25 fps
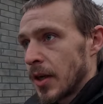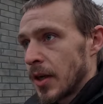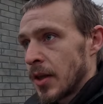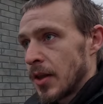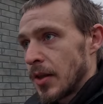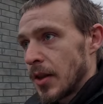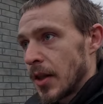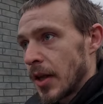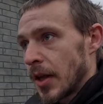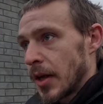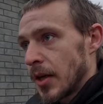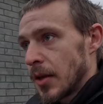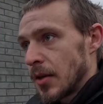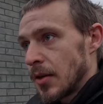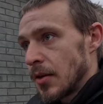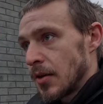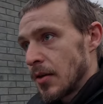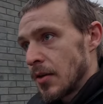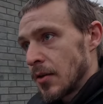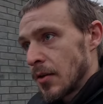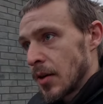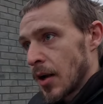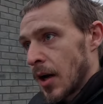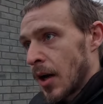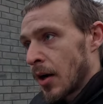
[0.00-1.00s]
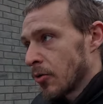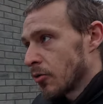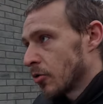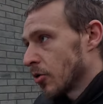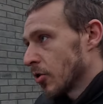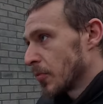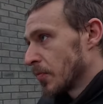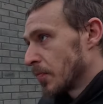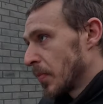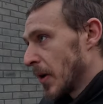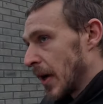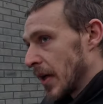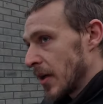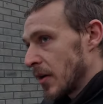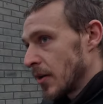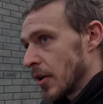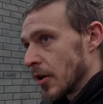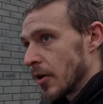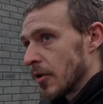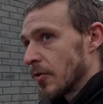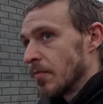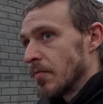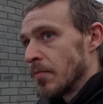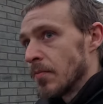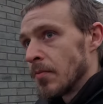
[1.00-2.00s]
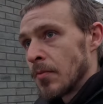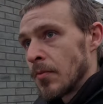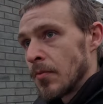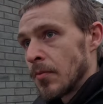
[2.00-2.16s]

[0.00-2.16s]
and then I'll just pay them